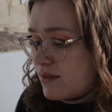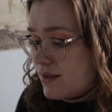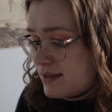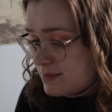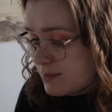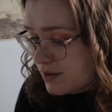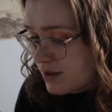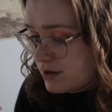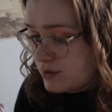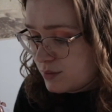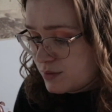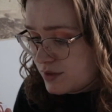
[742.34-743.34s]
this mother and
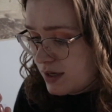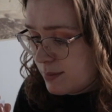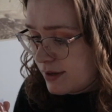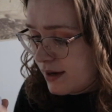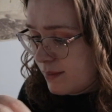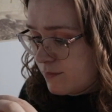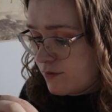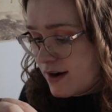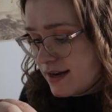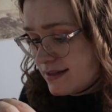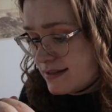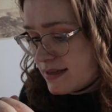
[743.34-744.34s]
daughter become
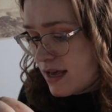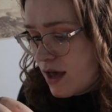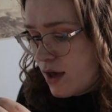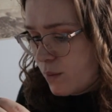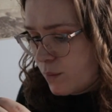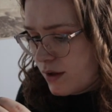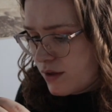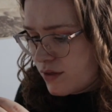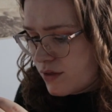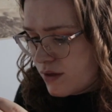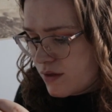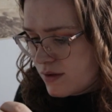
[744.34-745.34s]
friends
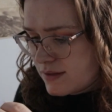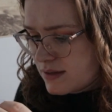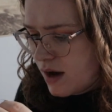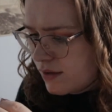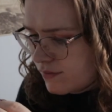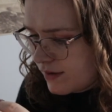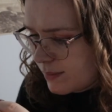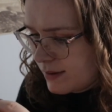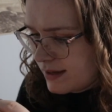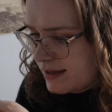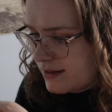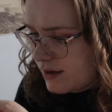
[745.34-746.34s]
with this other
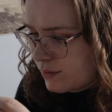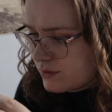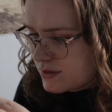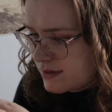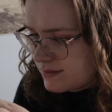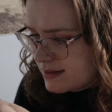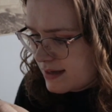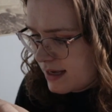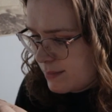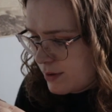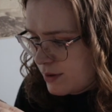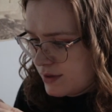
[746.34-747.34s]
family that also lives in the
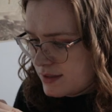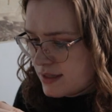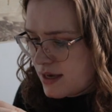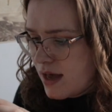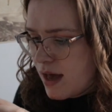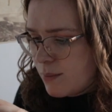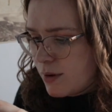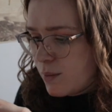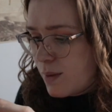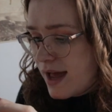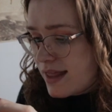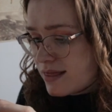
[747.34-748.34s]
neighborhood. But
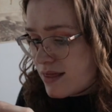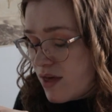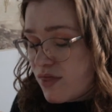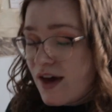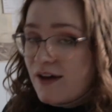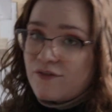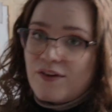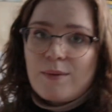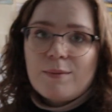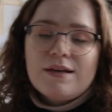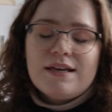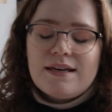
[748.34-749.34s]
when that
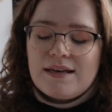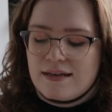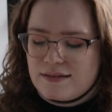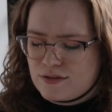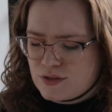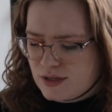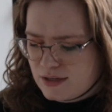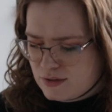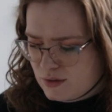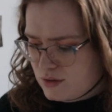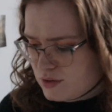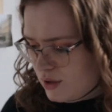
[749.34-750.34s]
family is trying
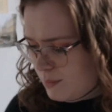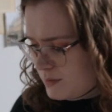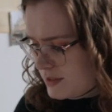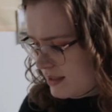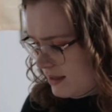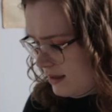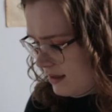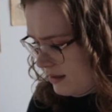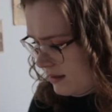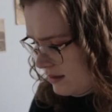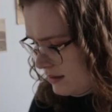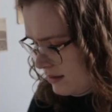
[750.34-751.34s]
to adopt
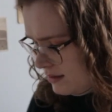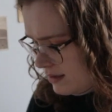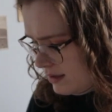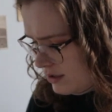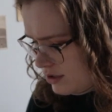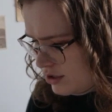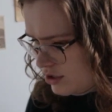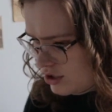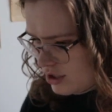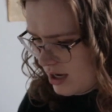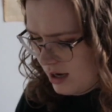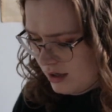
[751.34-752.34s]
a
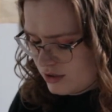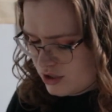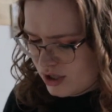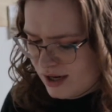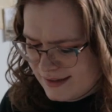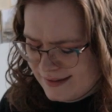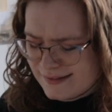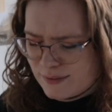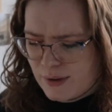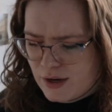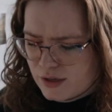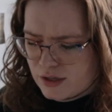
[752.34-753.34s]
Chinese
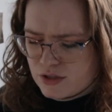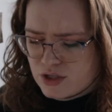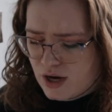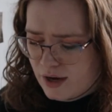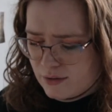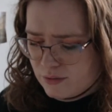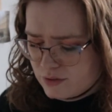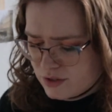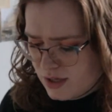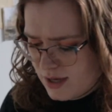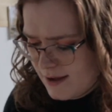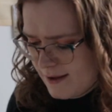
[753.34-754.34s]
American child,
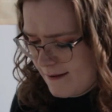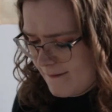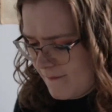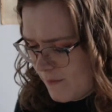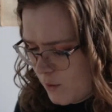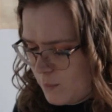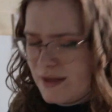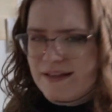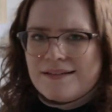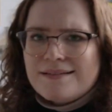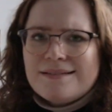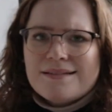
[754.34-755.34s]

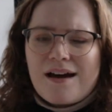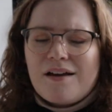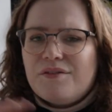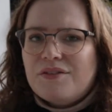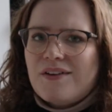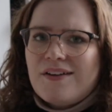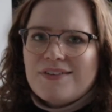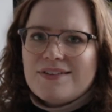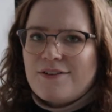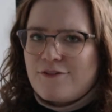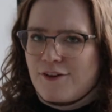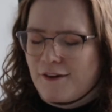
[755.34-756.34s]
opinions kind of start to
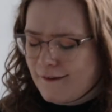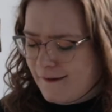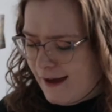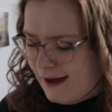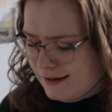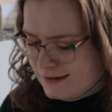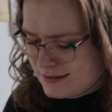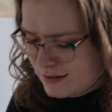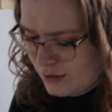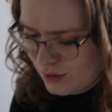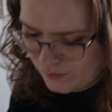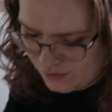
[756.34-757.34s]
differ and a lot of